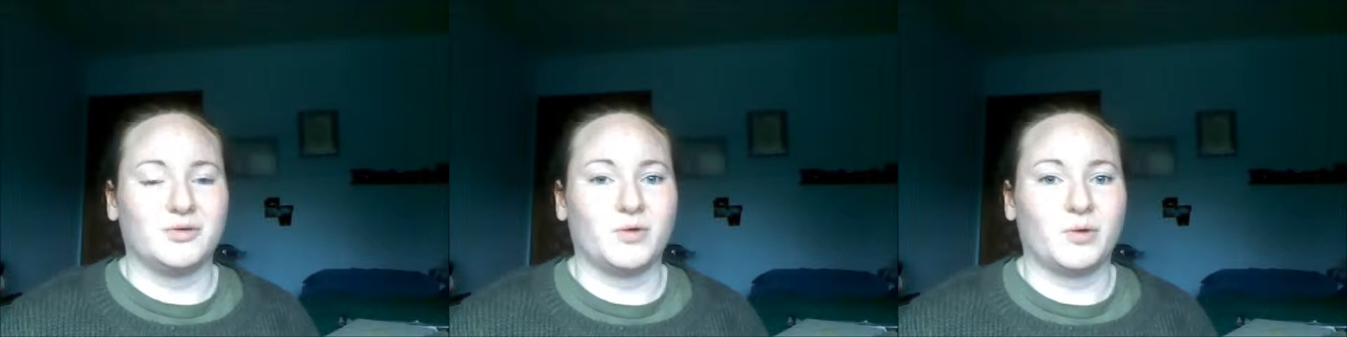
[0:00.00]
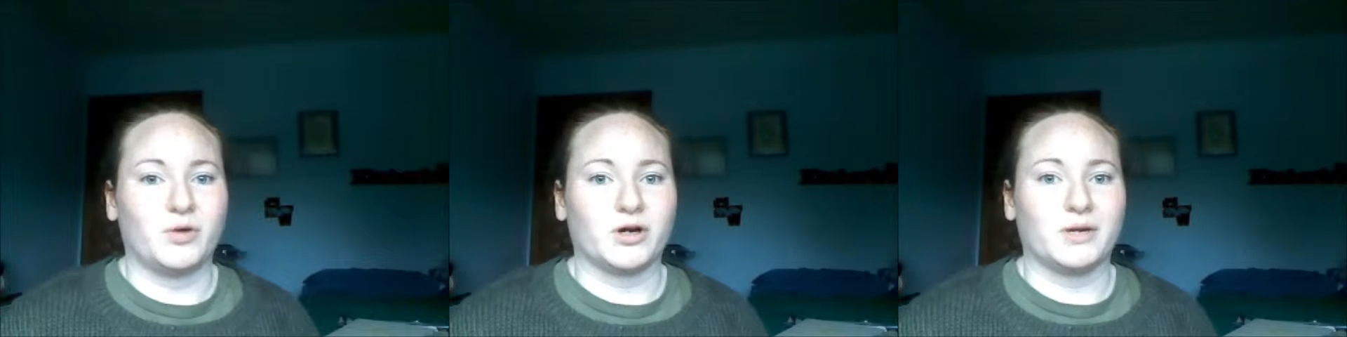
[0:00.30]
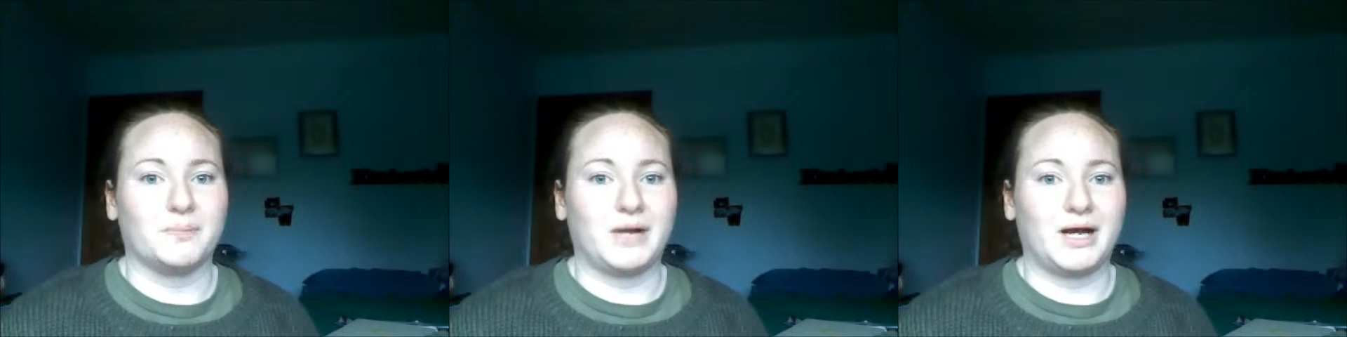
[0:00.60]
when we're
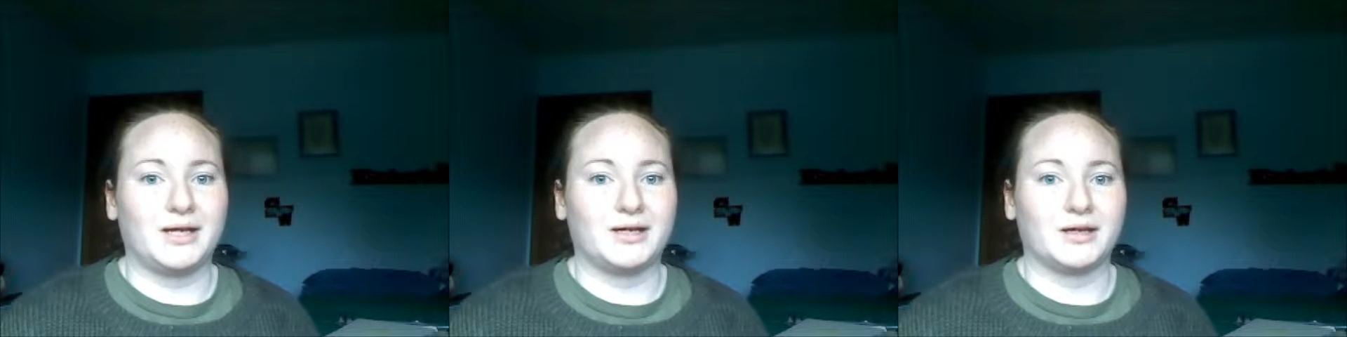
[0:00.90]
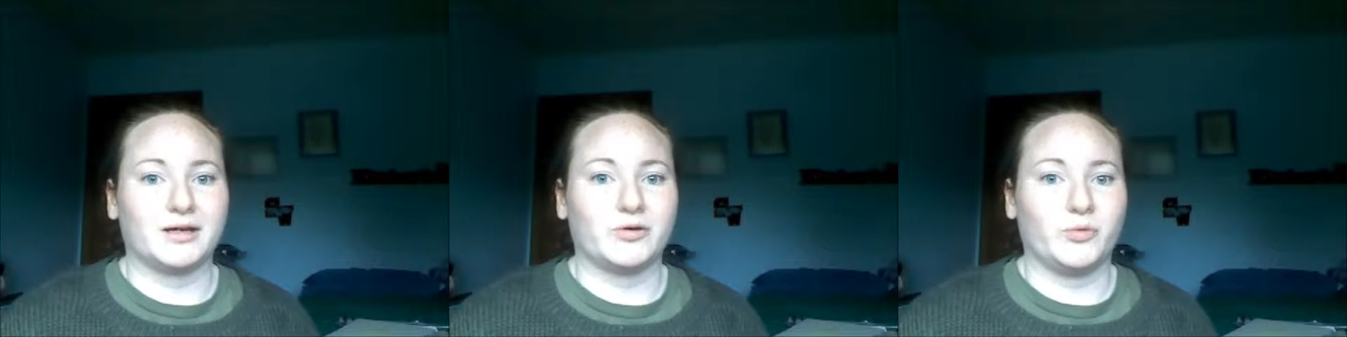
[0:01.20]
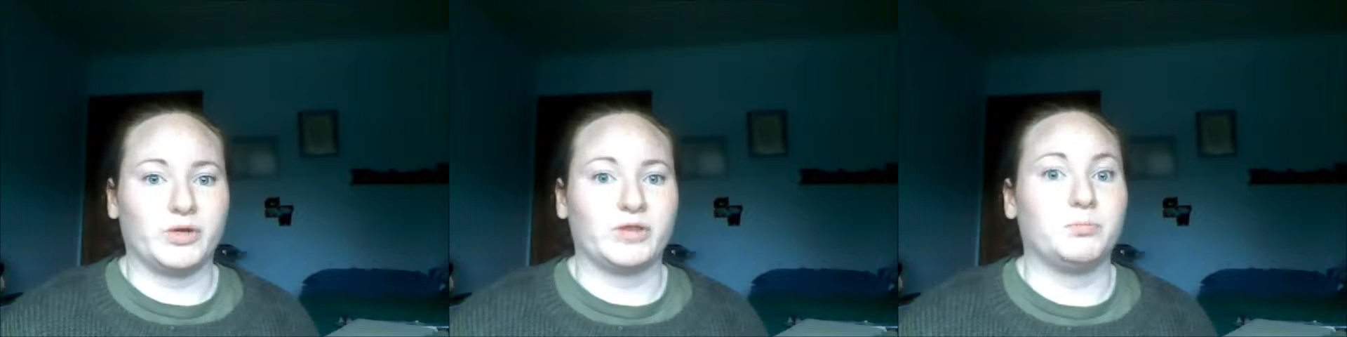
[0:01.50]
combining it
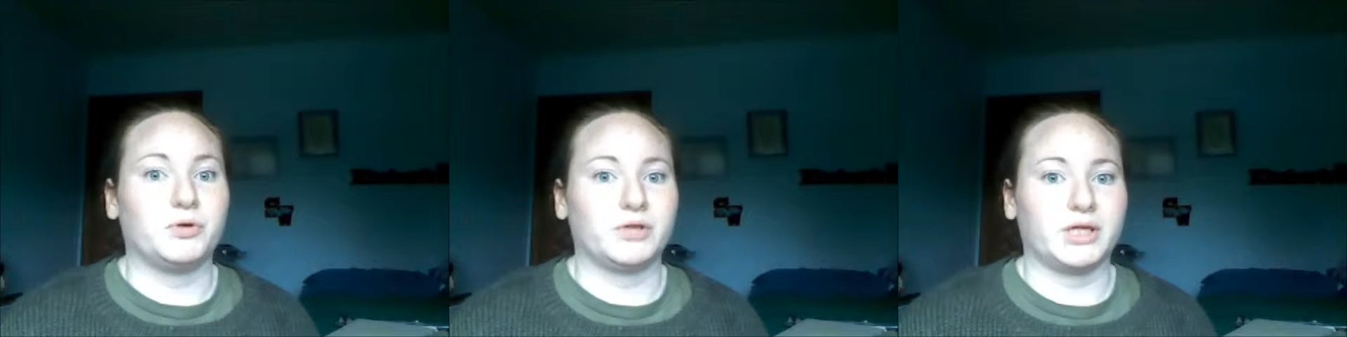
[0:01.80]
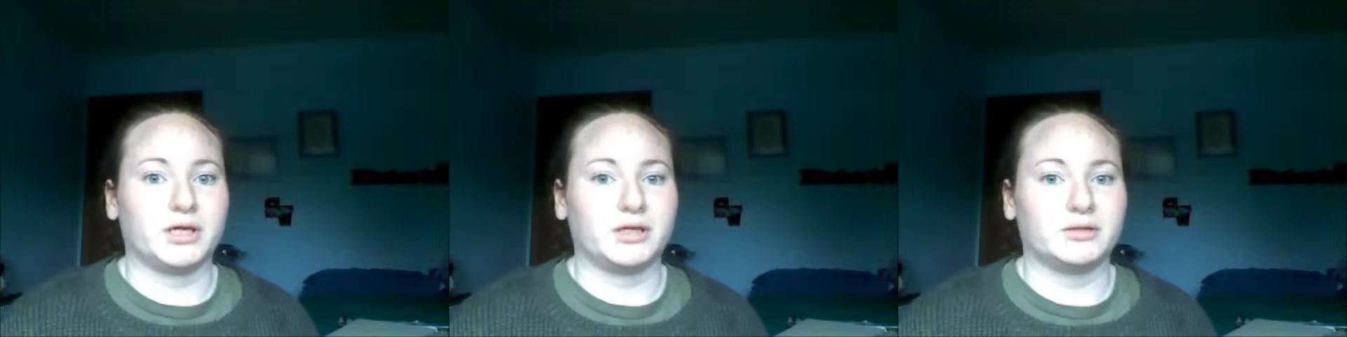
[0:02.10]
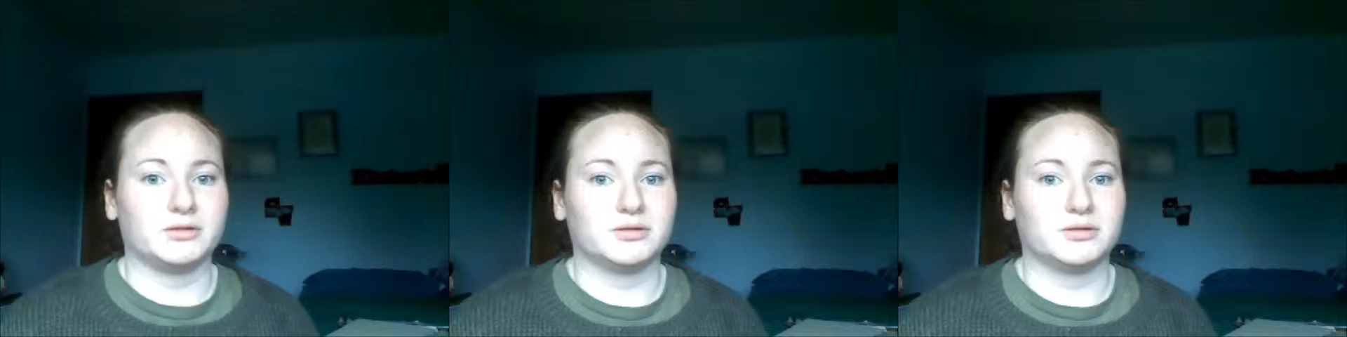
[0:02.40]
with bullying.